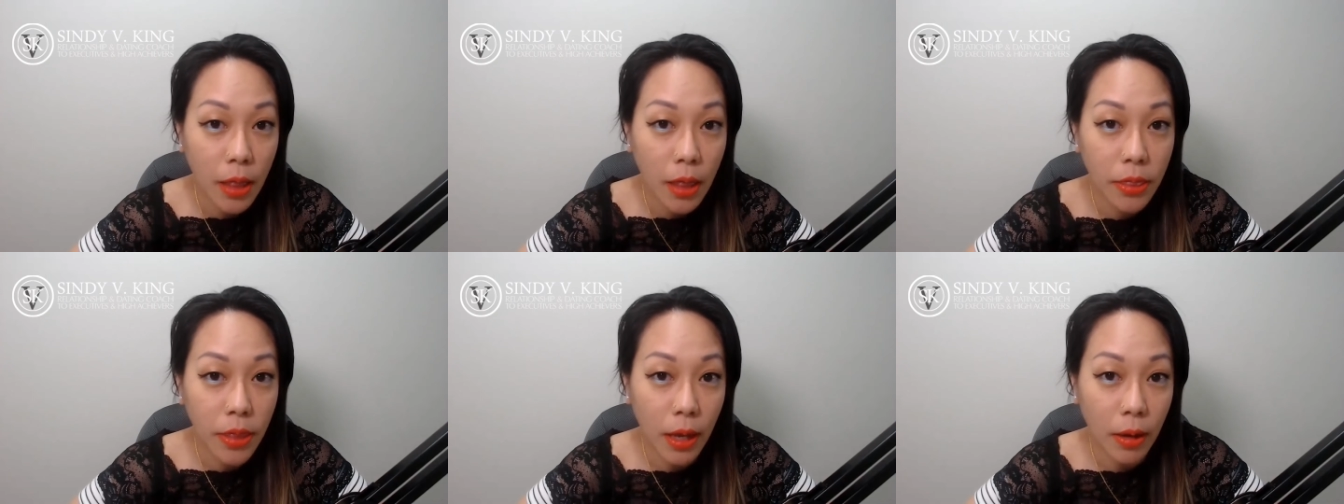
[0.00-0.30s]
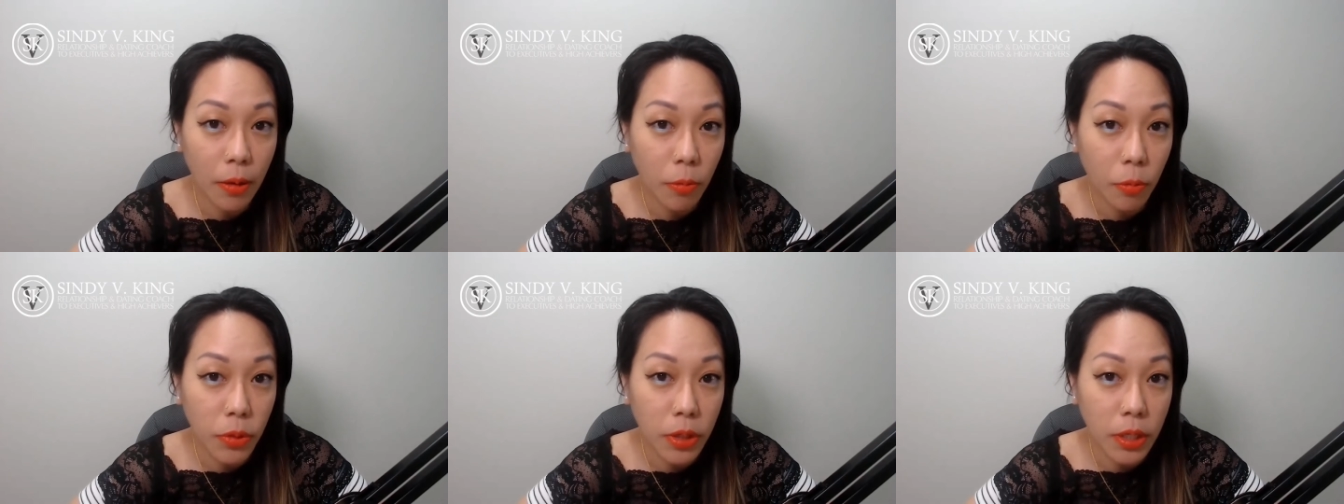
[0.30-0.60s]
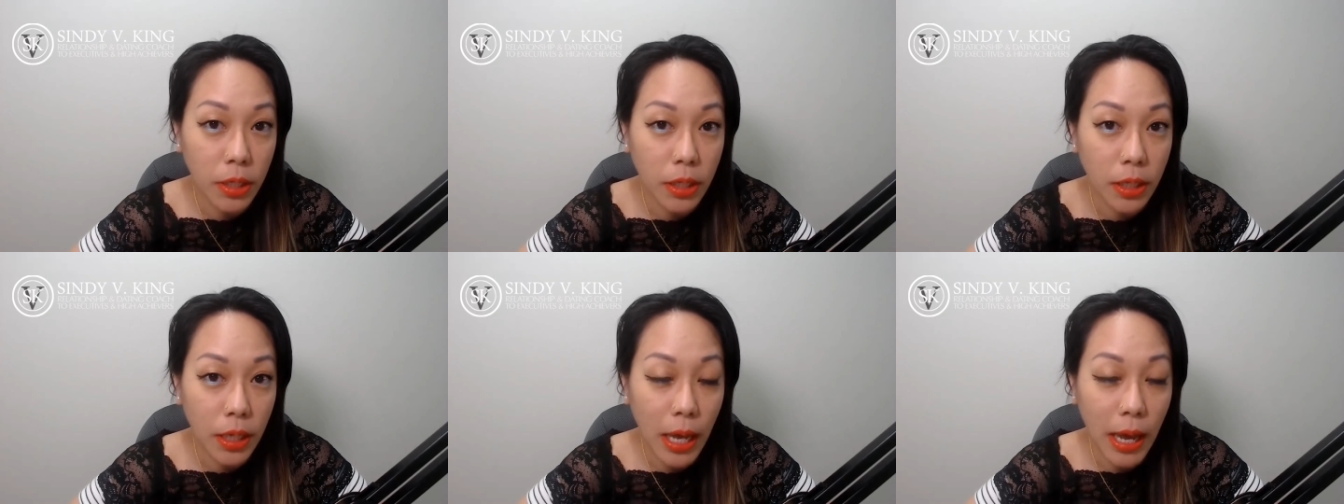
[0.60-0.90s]
that
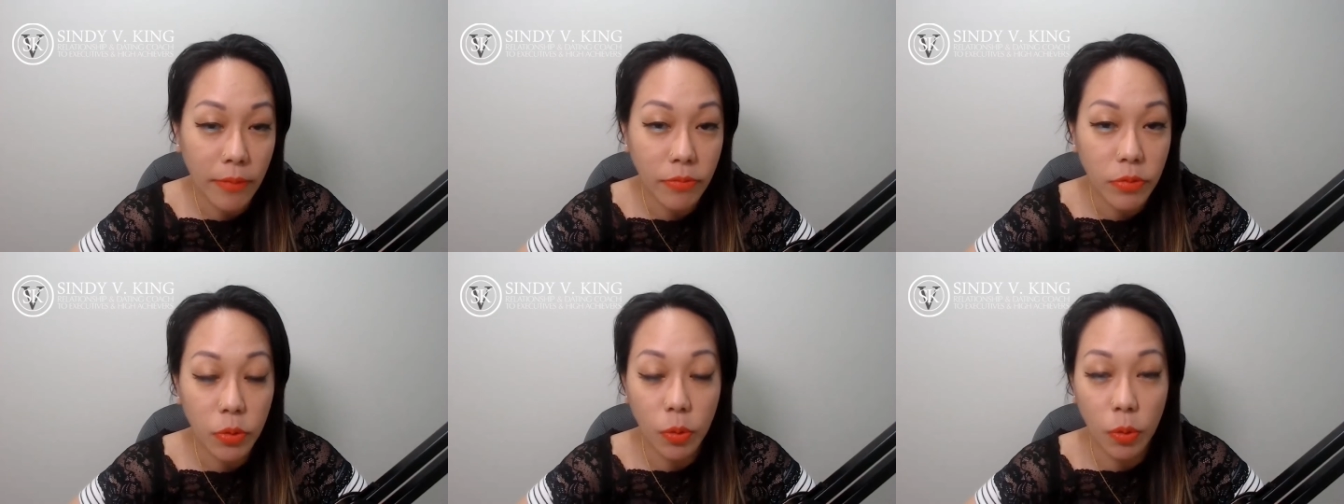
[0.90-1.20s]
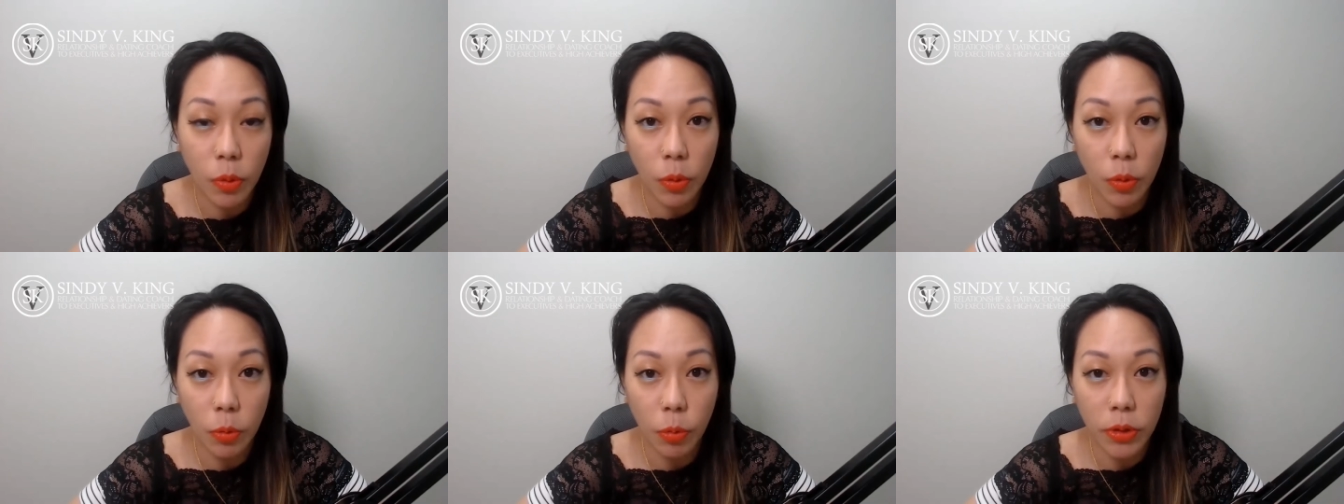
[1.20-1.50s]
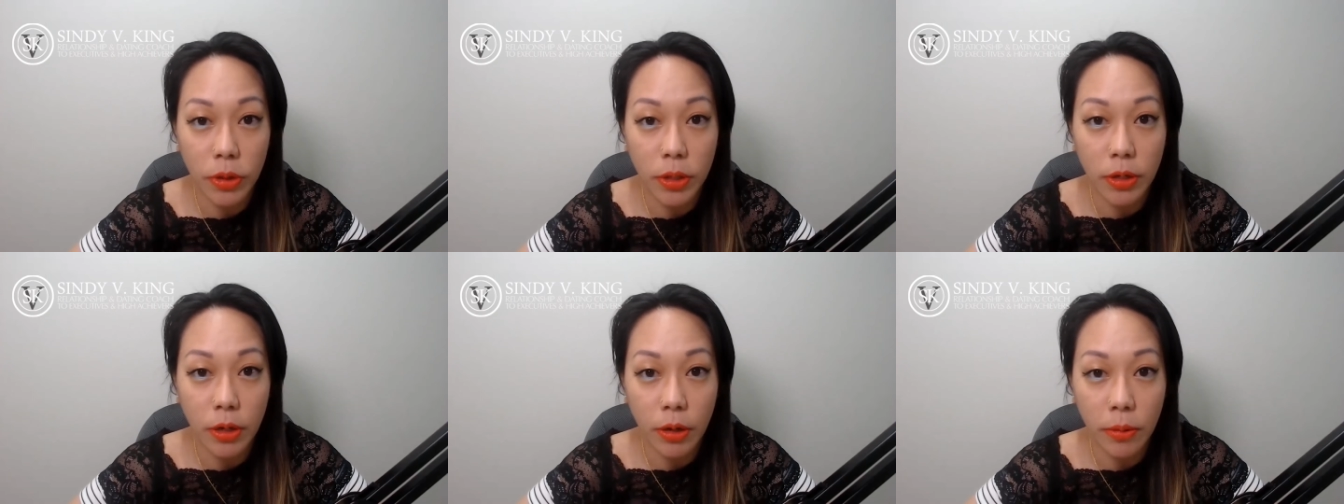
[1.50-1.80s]
we have to hold
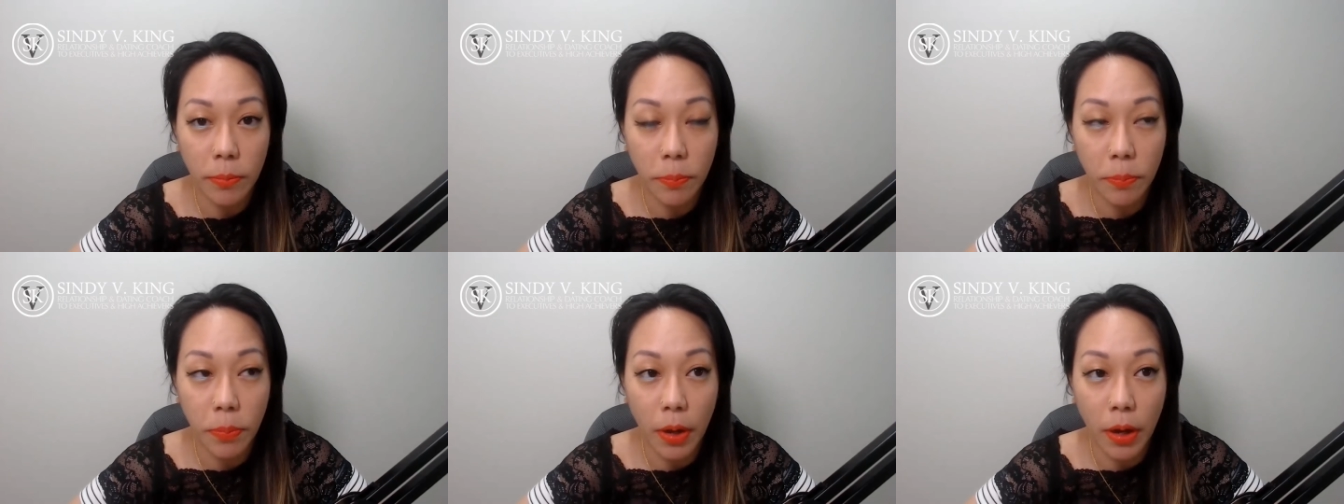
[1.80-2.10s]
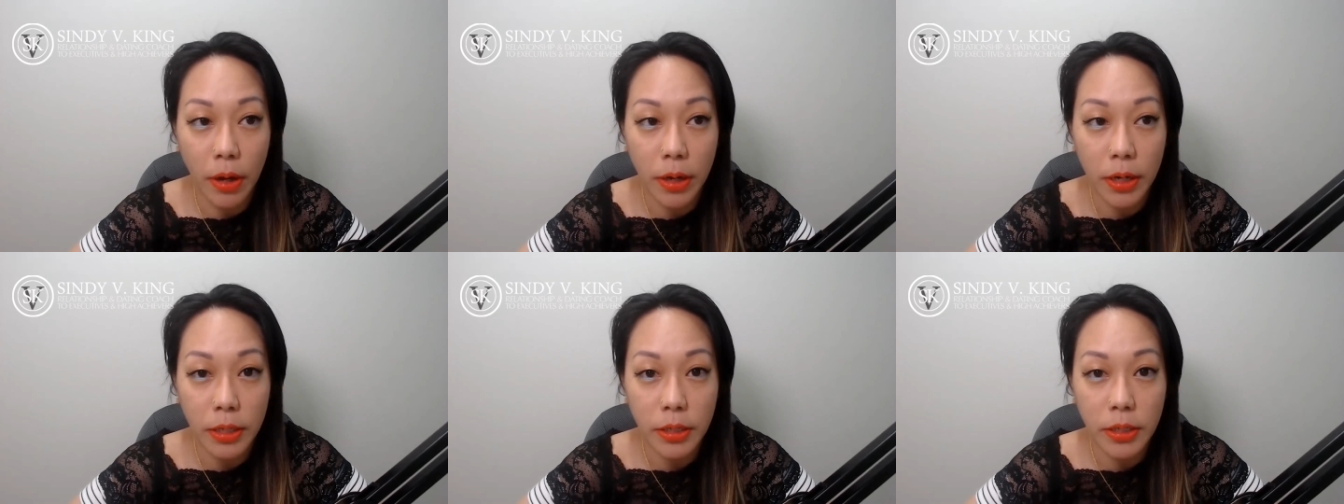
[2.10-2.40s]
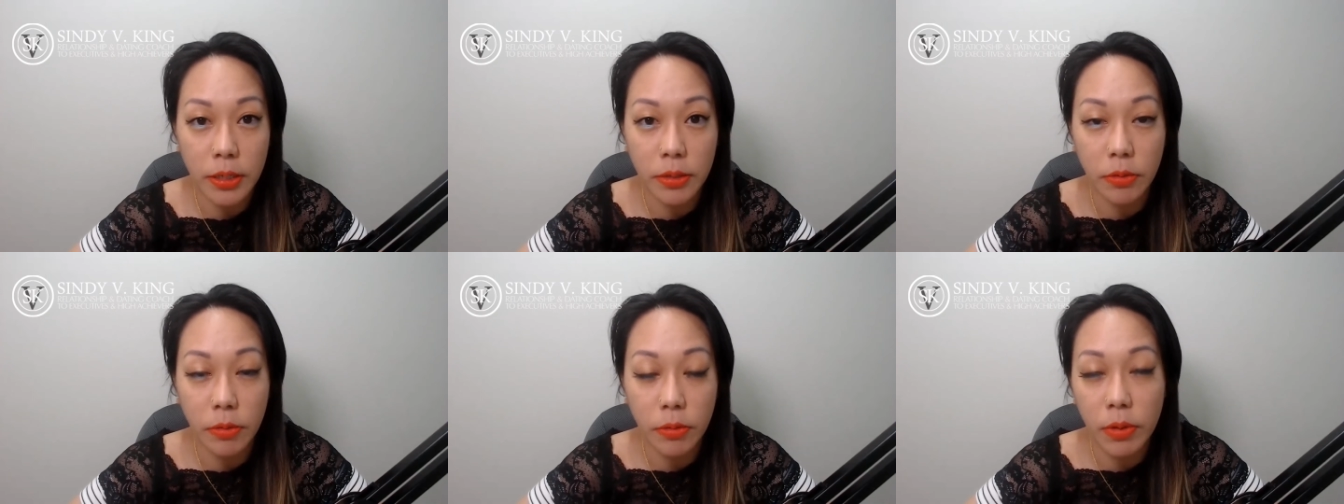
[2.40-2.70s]
within our body
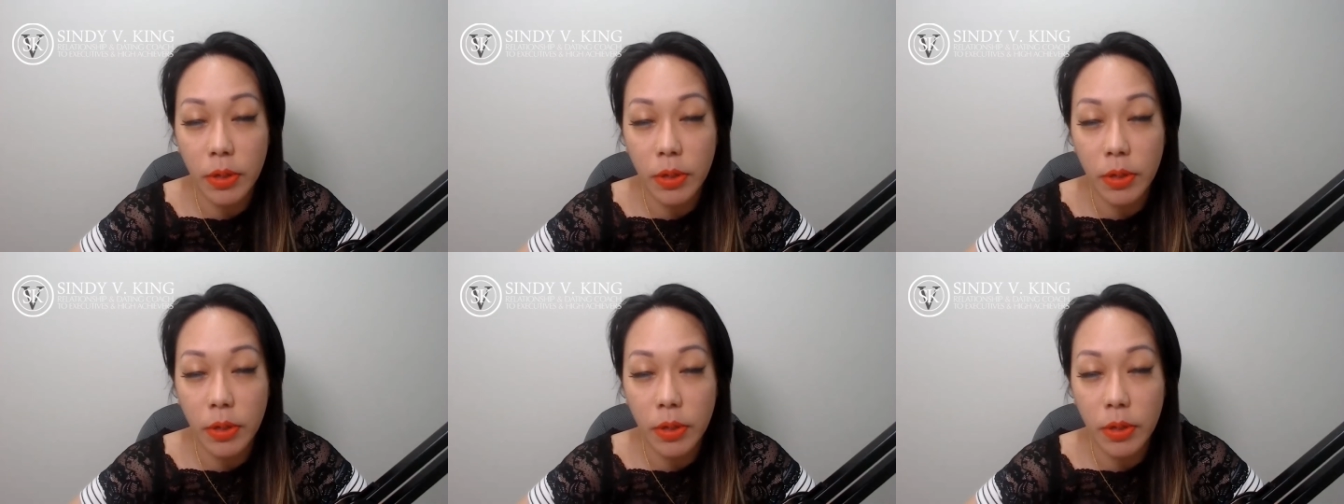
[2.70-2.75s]
to